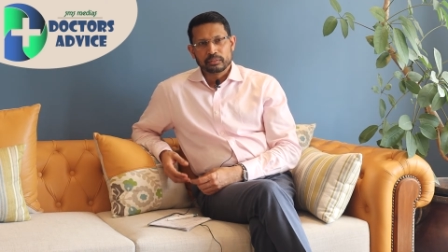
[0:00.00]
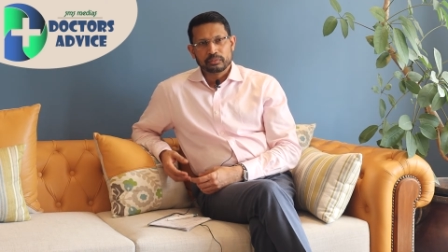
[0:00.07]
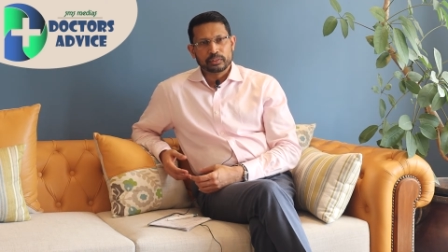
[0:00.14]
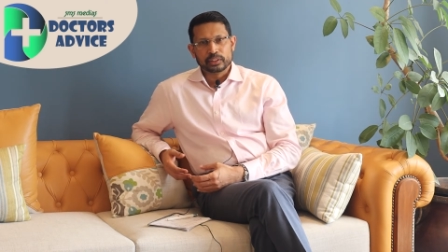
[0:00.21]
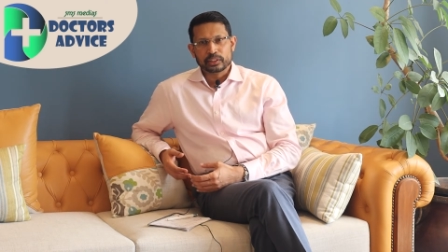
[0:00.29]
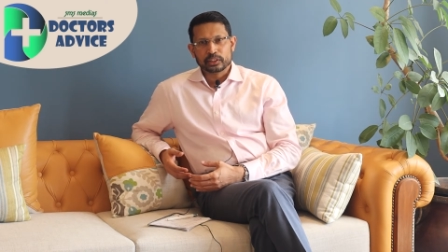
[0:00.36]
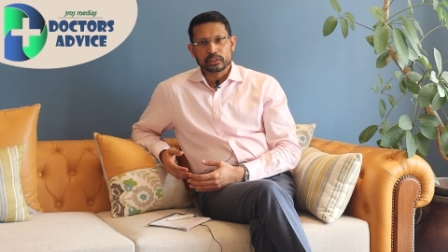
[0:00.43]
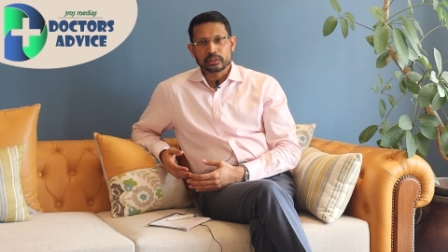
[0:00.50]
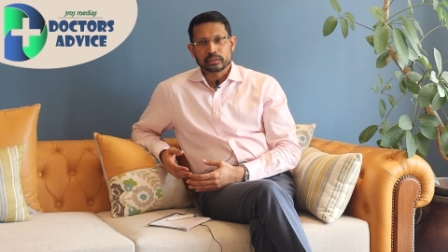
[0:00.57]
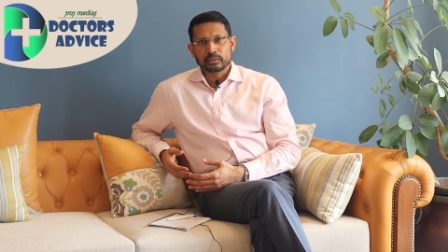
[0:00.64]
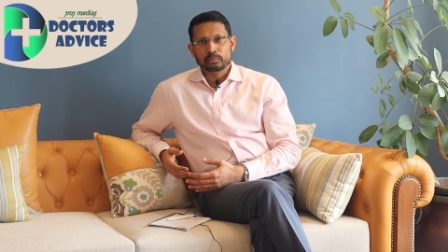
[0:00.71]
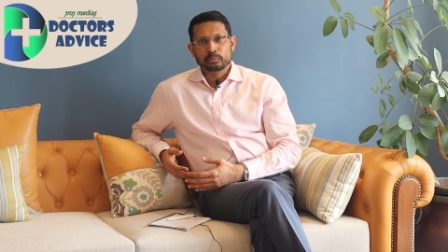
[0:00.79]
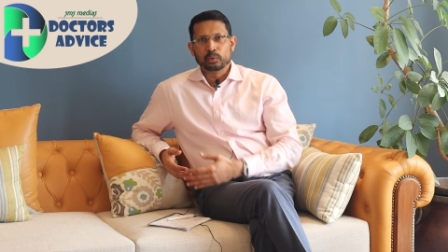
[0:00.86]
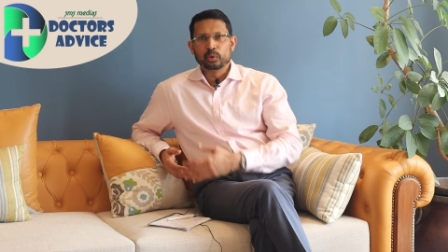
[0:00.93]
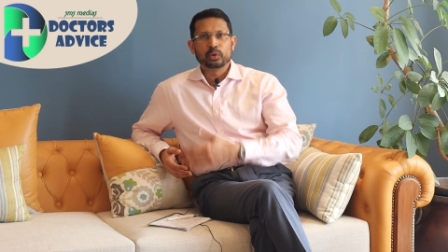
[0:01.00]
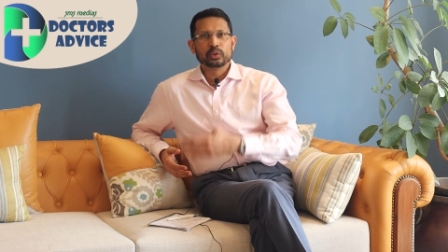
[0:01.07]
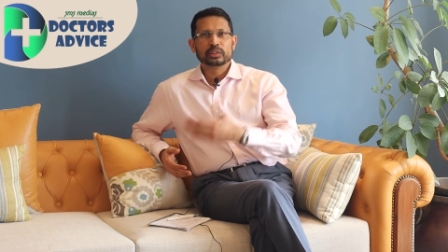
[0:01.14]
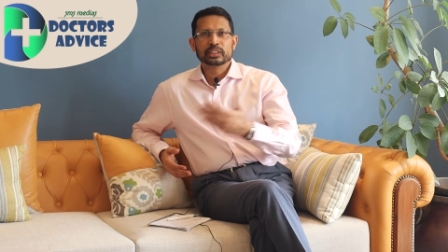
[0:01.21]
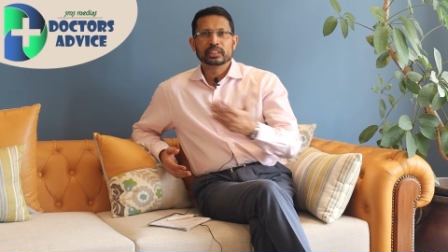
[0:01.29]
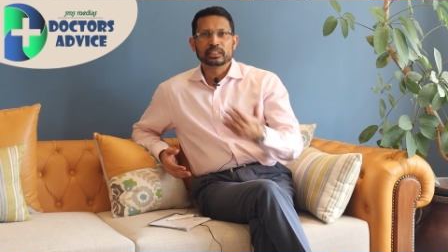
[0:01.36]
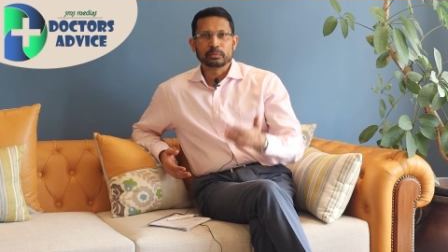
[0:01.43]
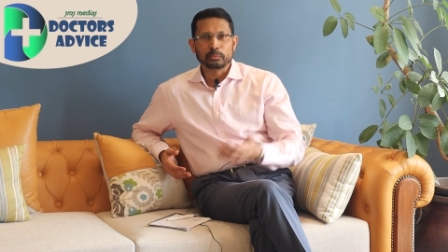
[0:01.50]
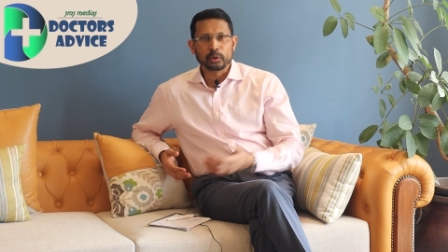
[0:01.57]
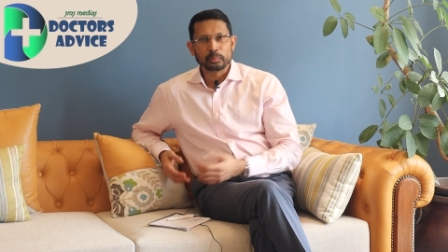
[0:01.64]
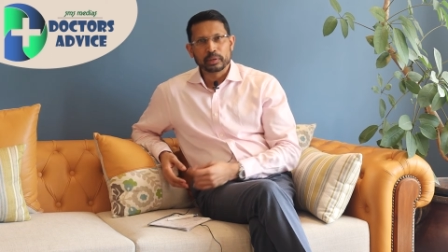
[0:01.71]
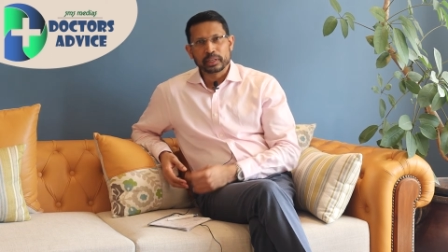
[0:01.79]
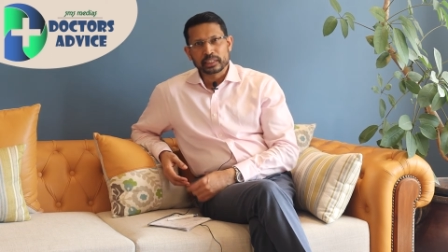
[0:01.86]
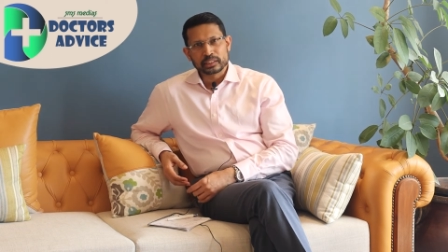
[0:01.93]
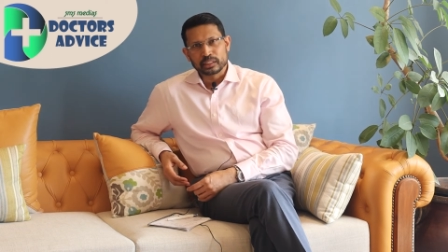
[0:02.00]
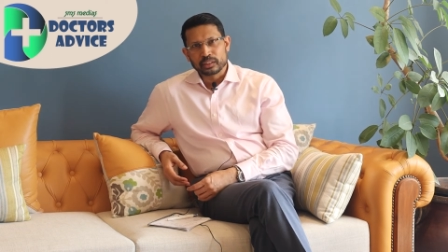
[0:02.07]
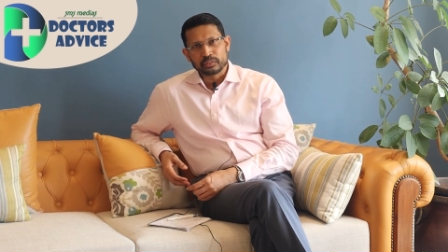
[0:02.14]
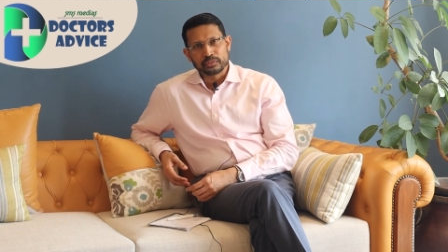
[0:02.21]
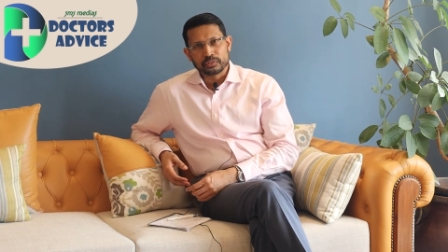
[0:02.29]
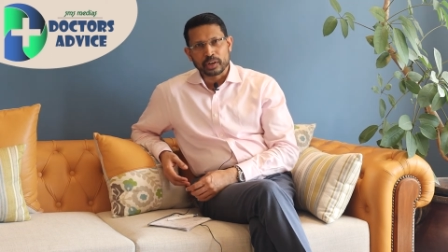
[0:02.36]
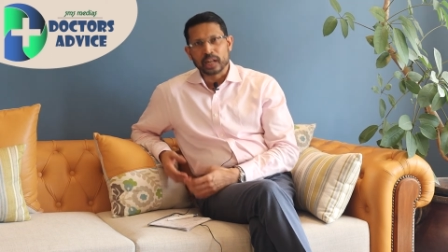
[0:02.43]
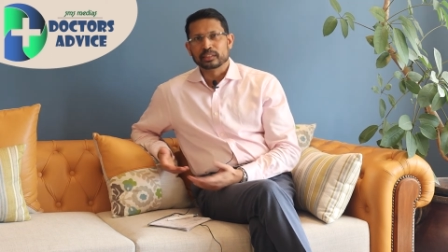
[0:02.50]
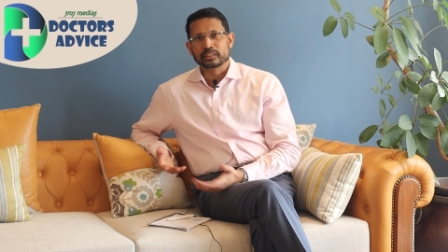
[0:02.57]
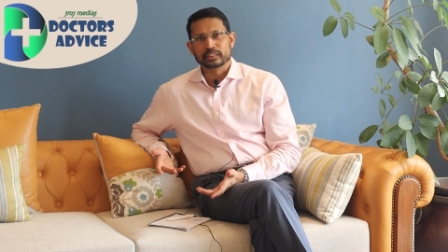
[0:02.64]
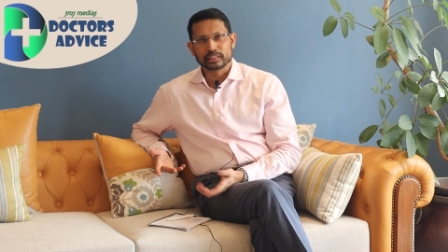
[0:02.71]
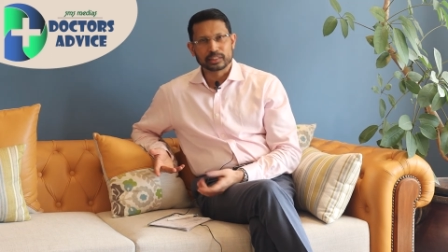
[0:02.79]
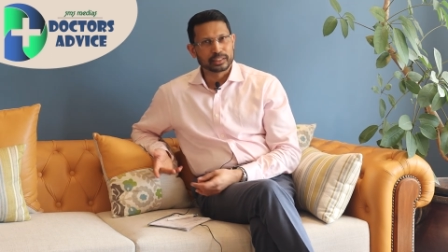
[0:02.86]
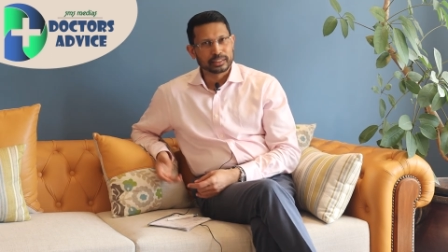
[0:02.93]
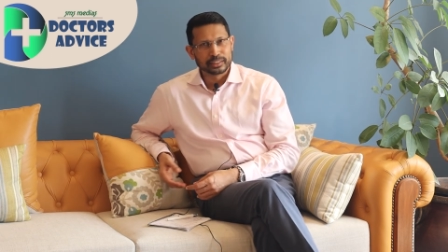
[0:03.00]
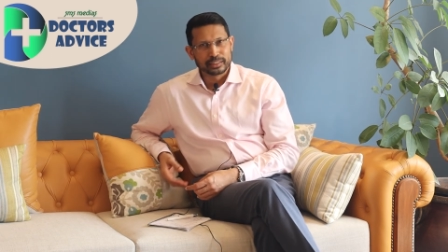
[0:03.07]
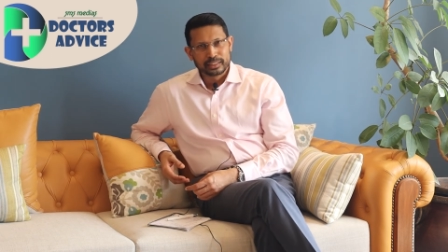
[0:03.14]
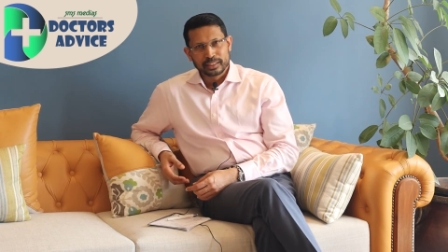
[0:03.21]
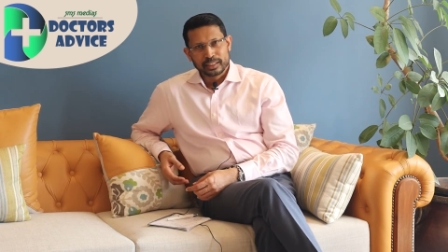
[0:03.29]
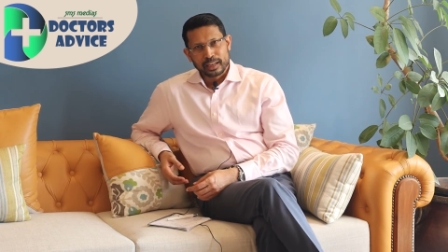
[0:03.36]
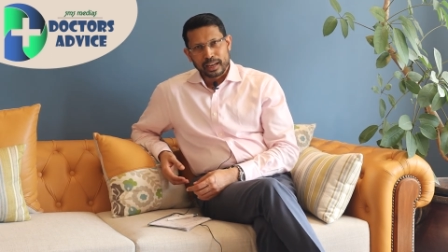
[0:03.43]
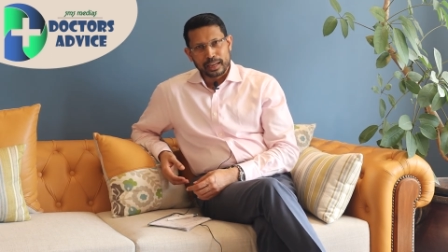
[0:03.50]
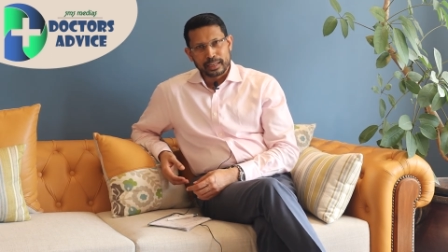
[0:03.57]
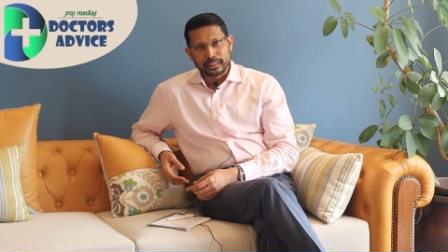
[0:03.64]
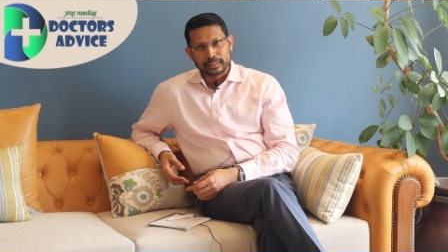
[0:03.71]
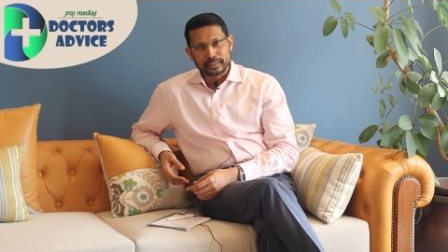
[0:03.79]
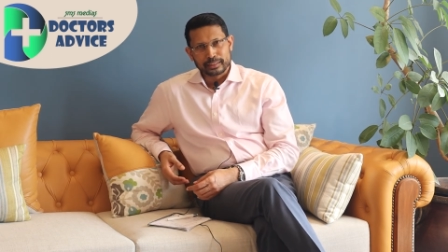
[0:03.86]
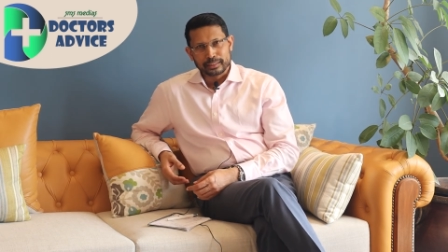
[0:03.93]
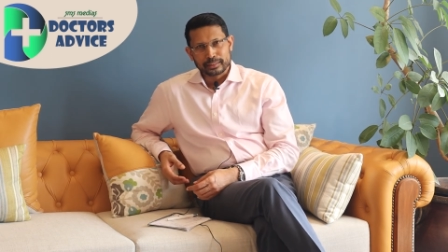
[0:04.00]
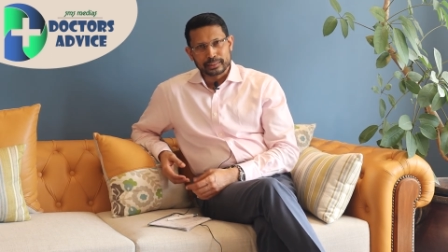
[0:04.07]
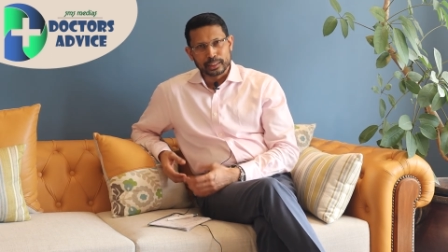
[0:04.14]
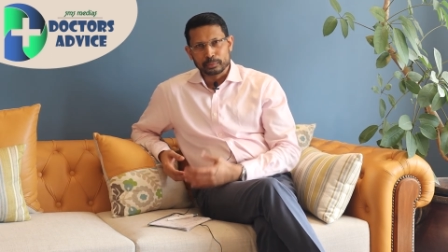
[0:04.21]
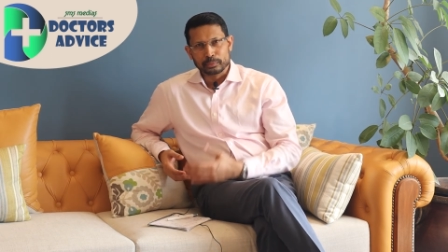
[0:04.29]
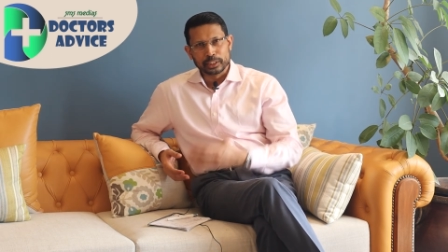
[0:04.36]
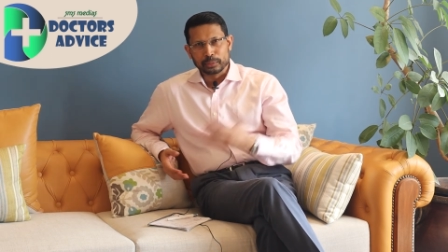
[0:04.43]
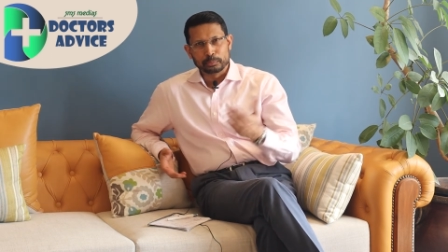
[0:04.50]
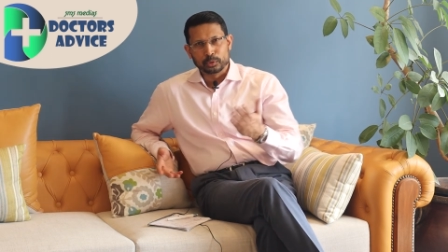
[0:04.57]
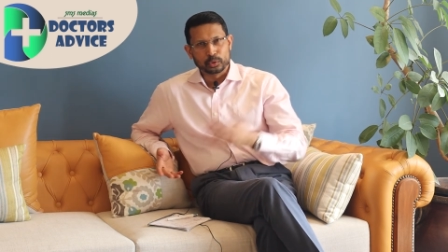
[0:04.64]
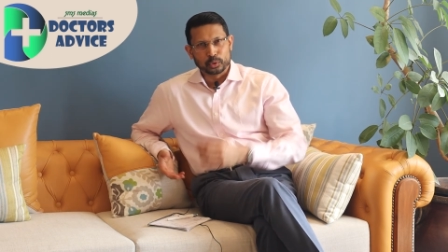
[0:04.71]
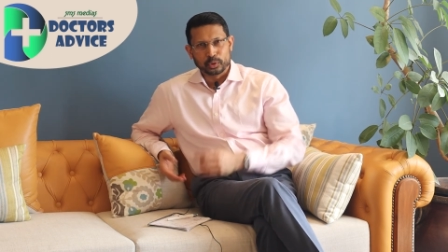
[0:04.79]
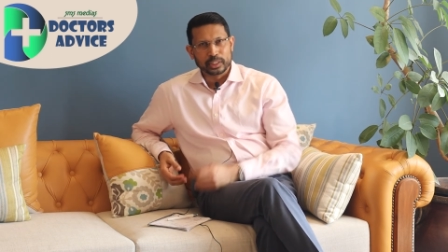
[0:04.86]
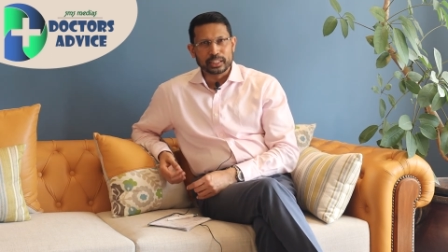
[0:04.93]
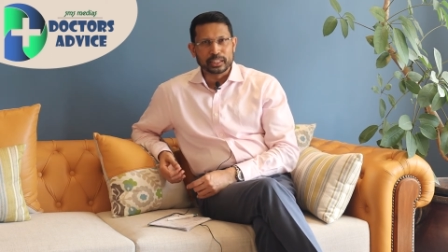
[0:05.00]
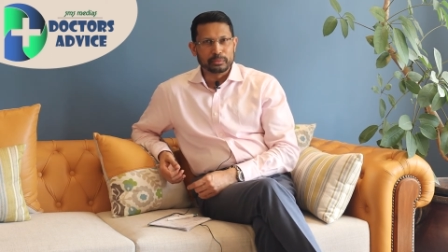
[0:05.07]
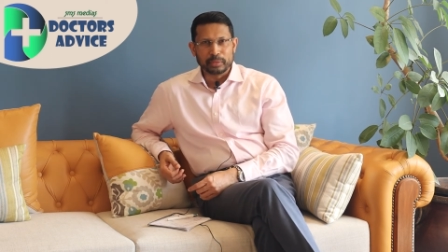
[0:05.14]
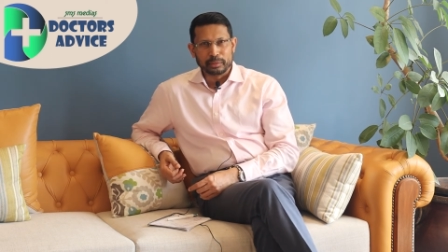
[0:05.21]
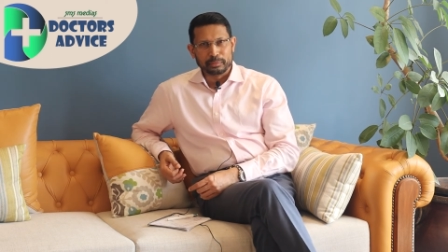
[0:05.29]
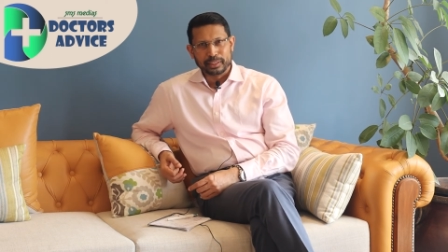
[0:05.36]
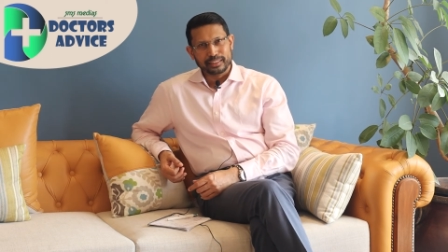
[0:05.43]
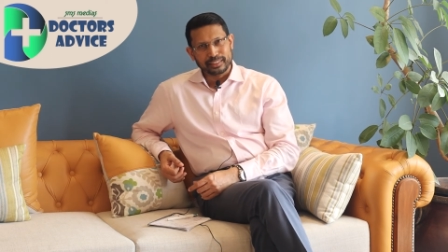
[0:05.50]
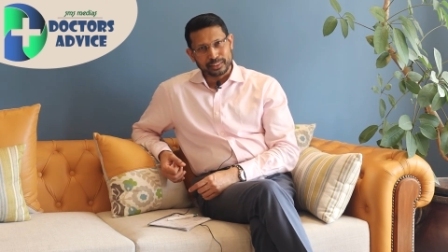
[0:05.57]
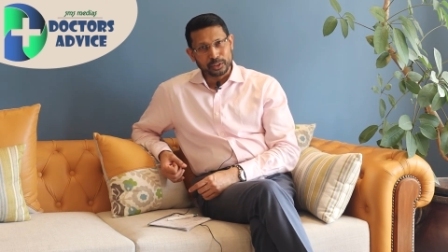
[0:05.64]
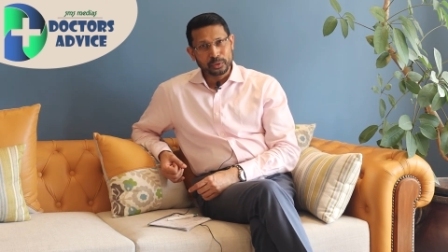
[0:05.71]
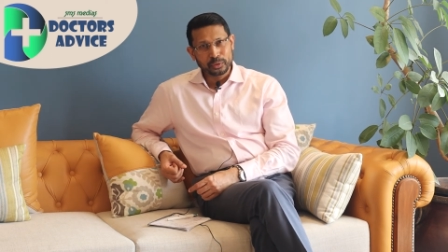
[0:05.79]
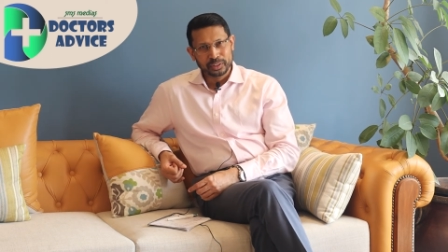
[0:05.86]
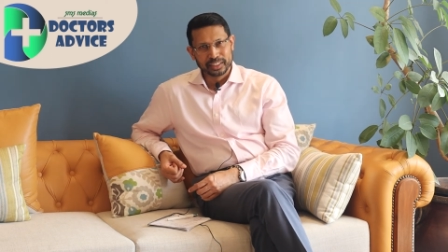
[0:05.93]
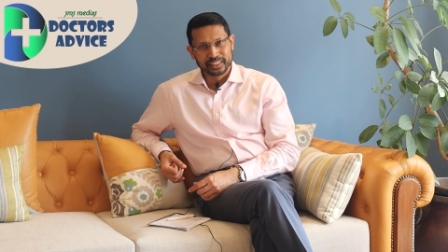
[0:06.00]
which is more than the population of France and Germany put together, maybe, you know.